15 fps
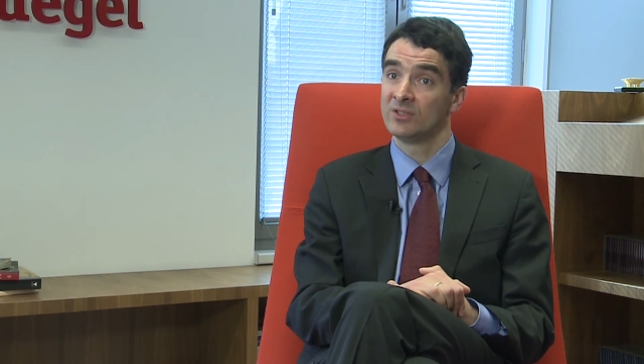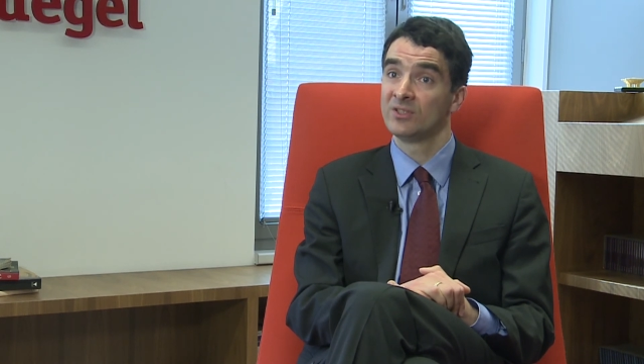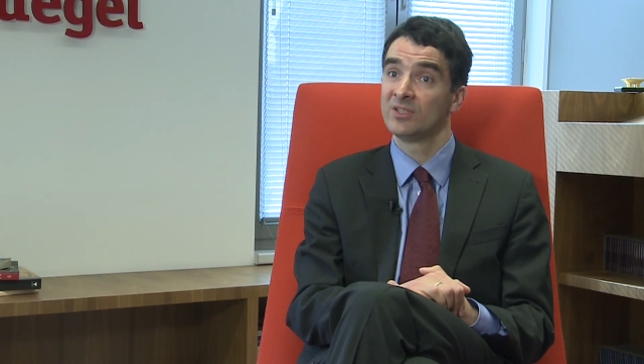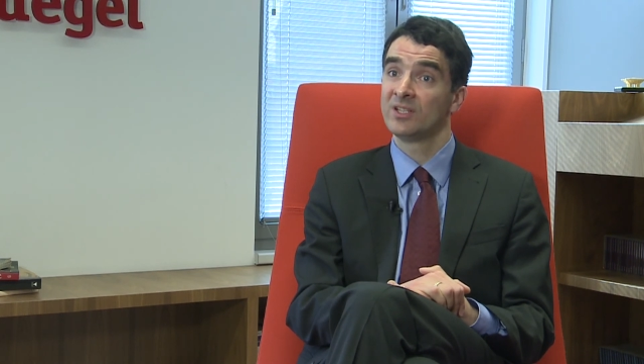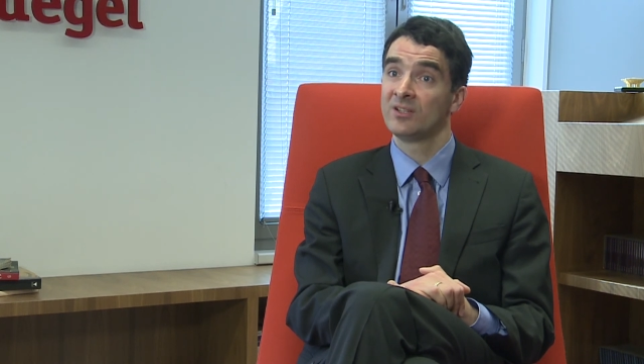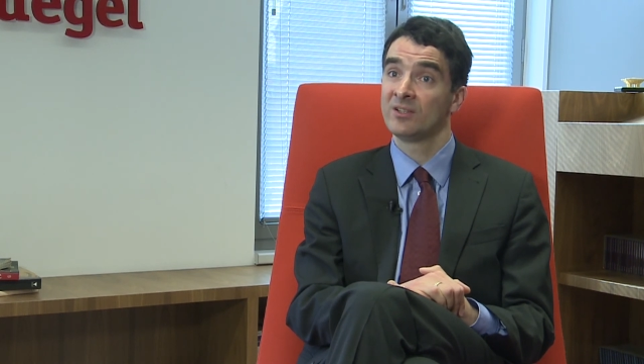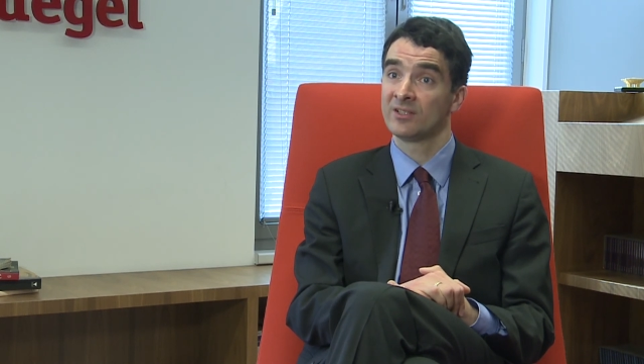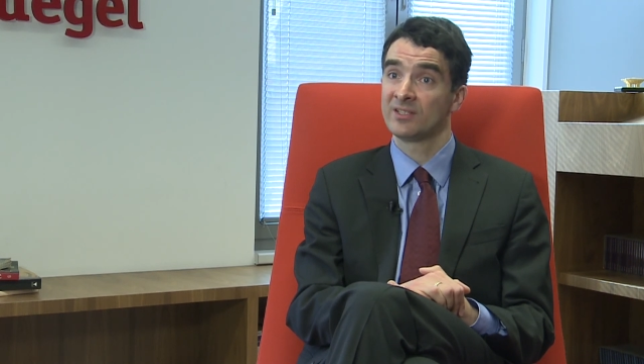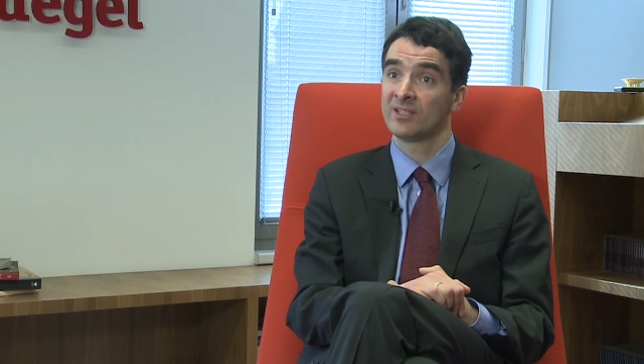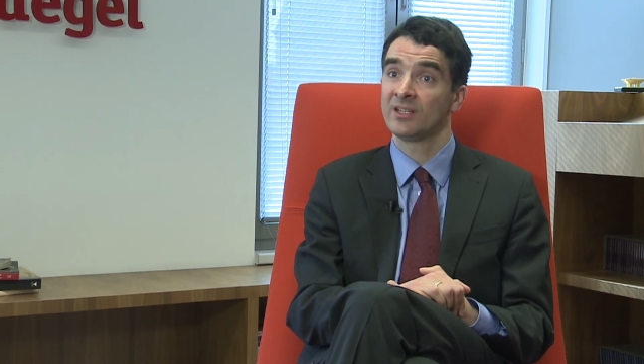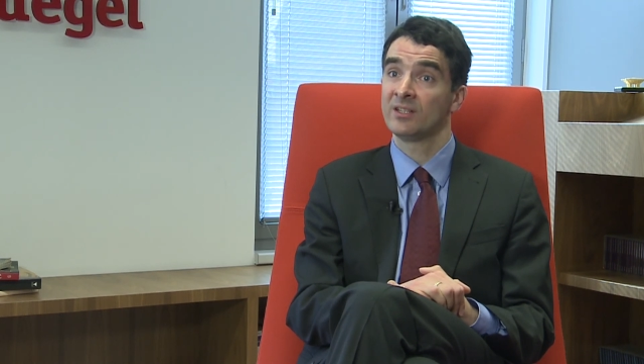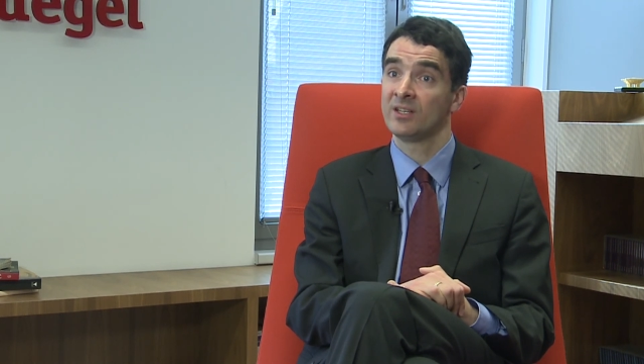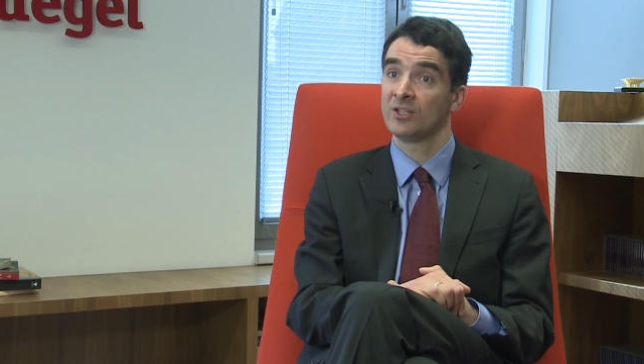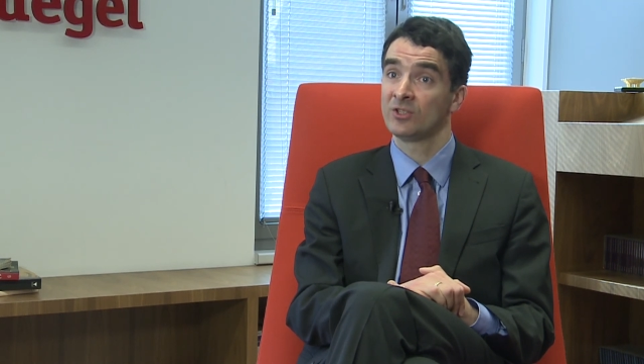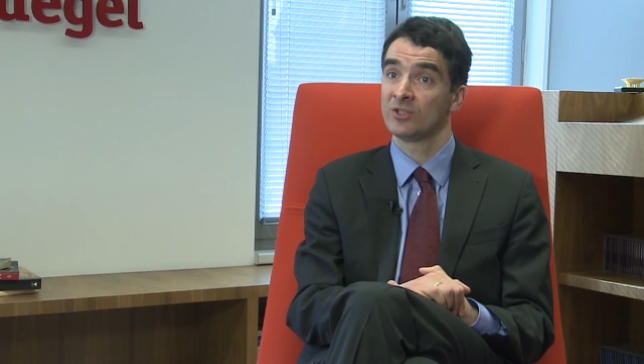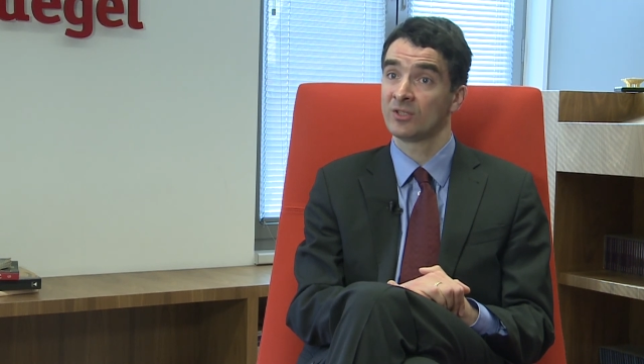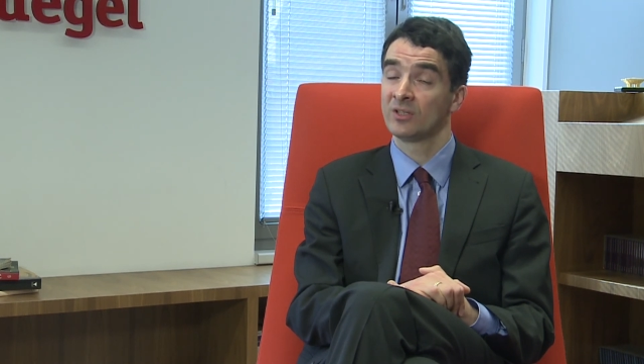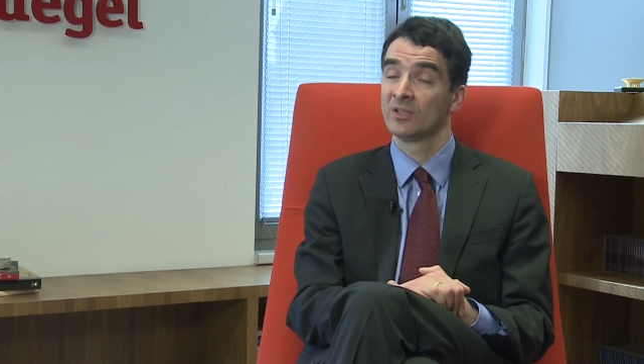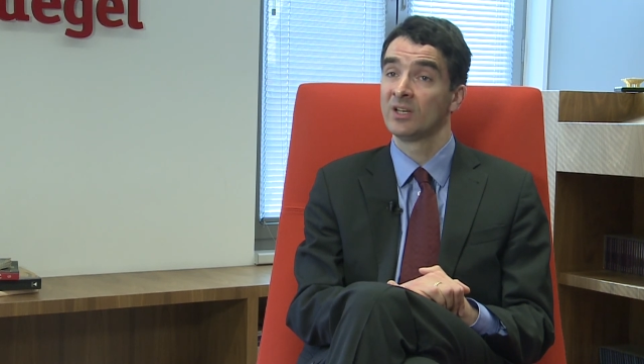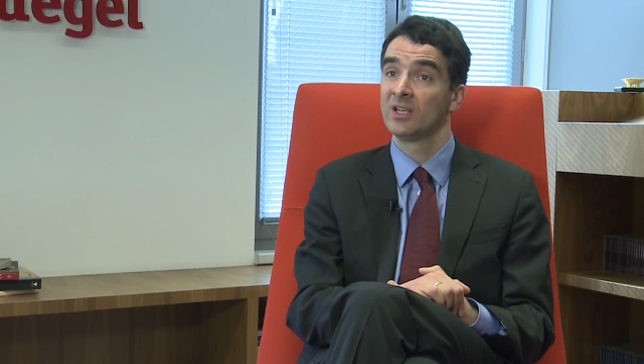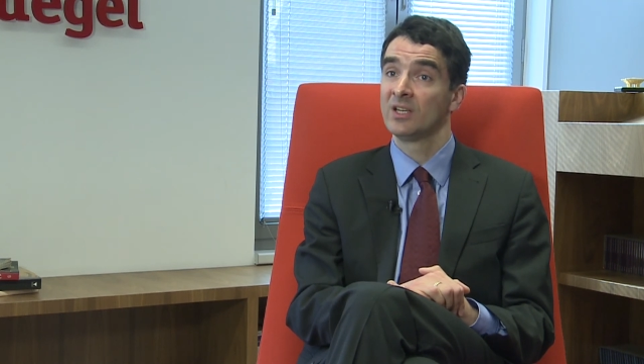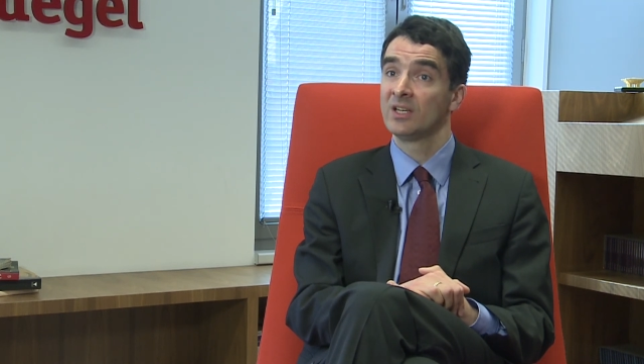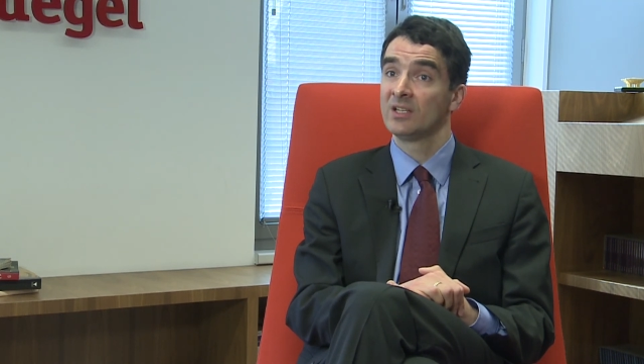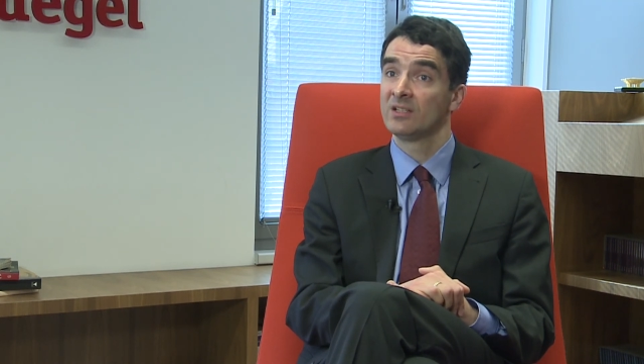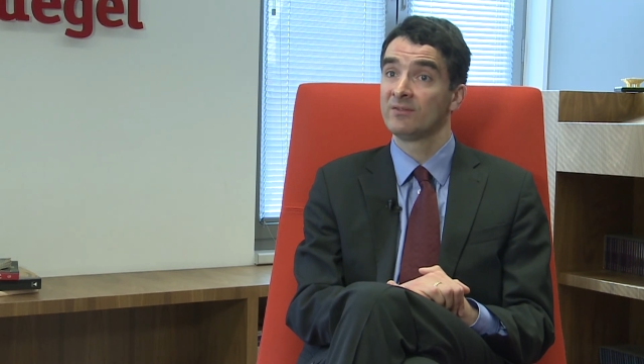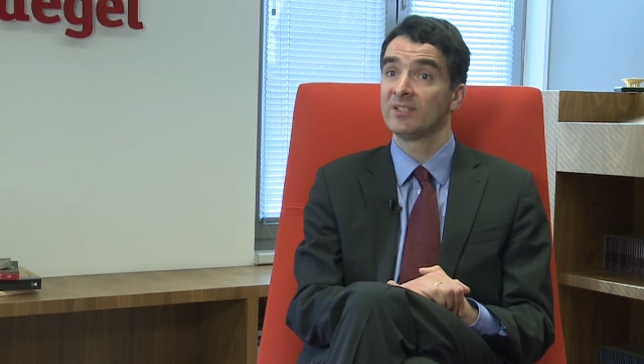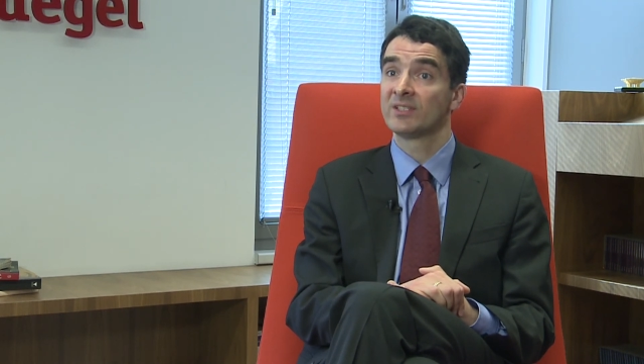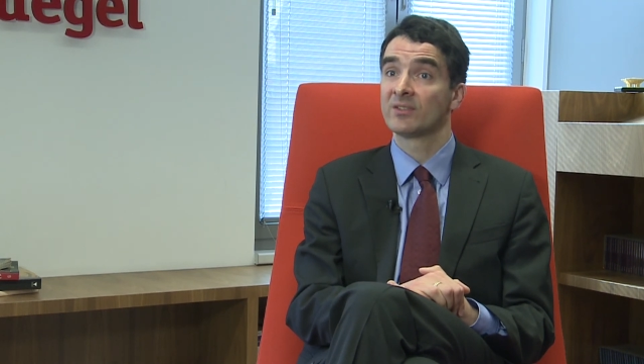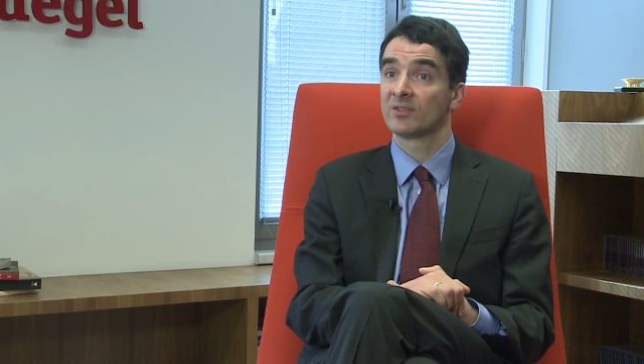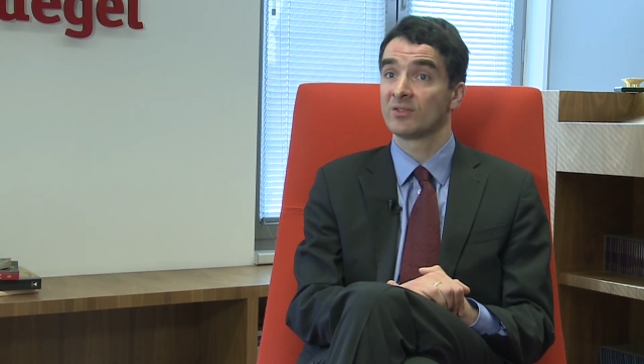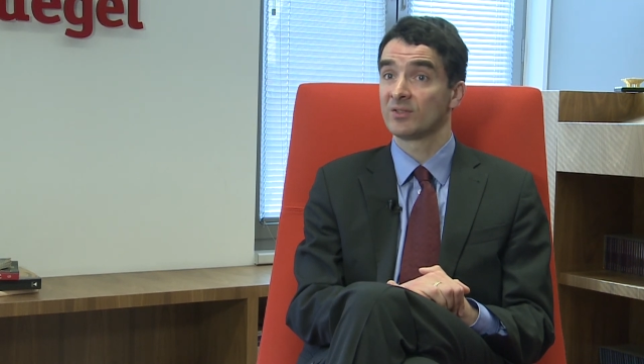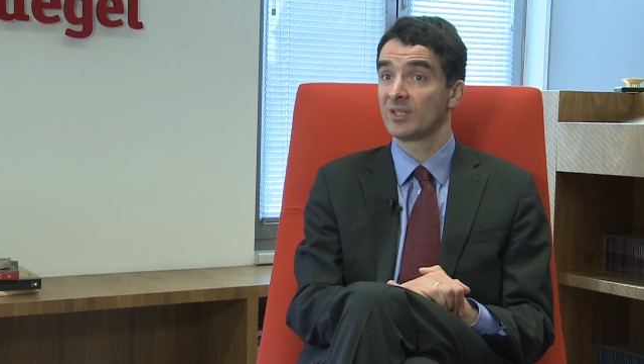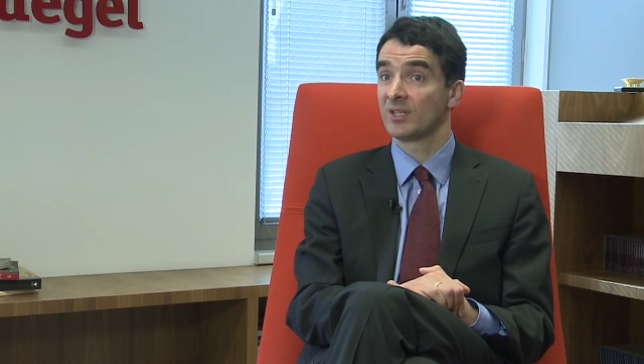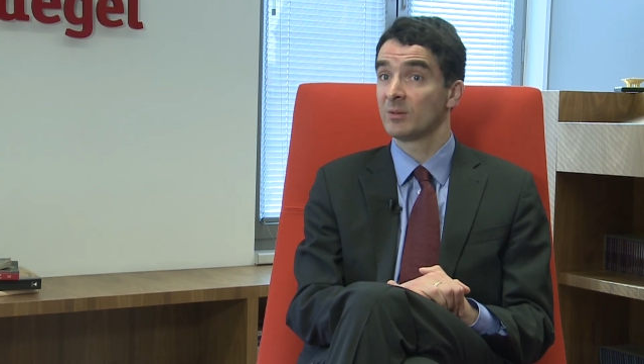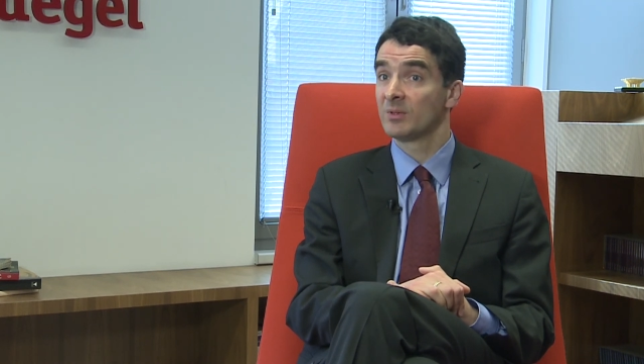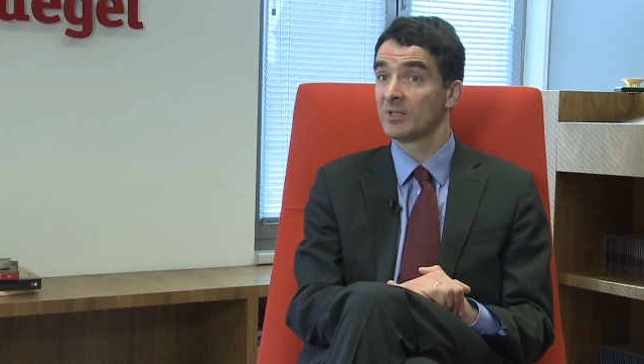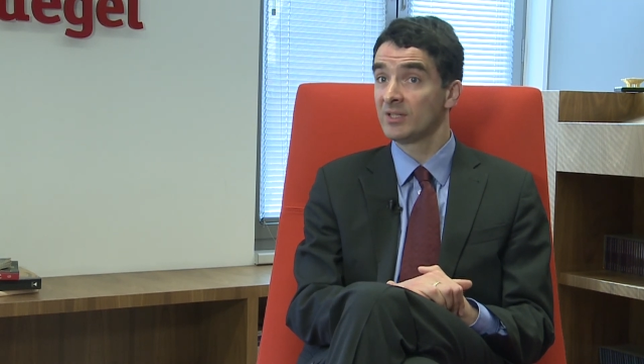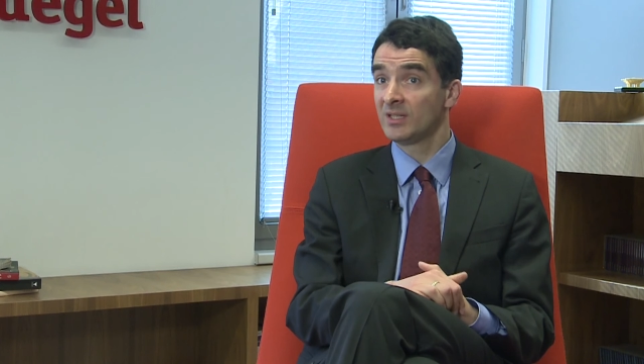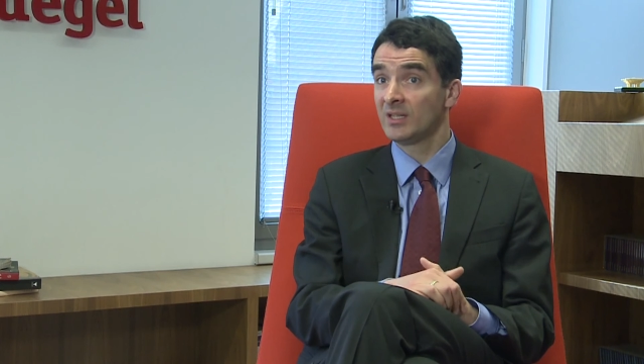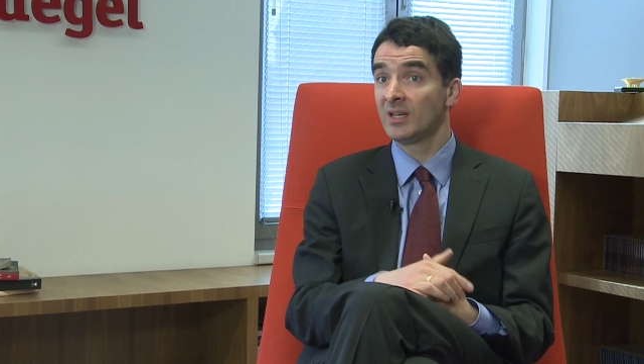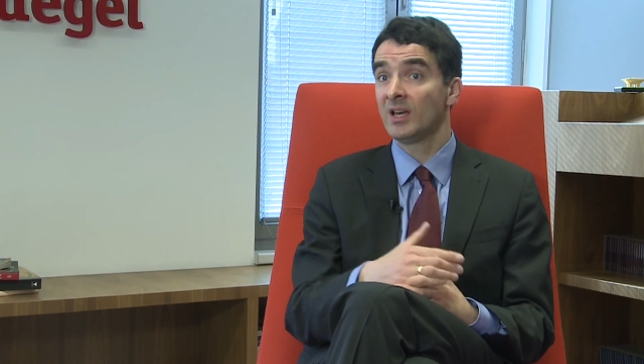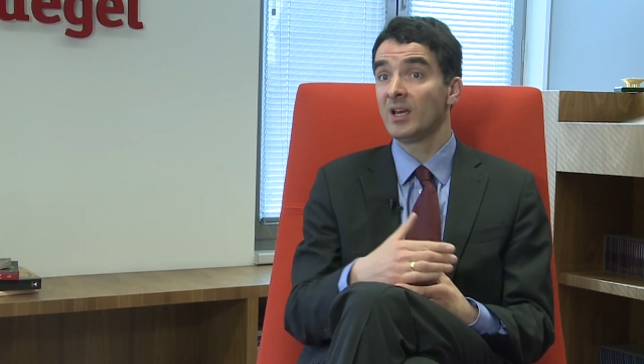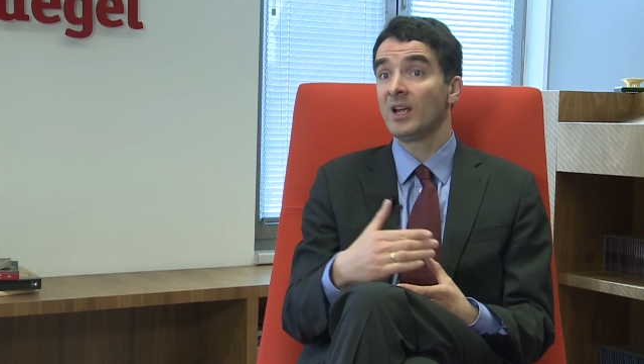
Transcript: seriously endanger fiscal sustainability.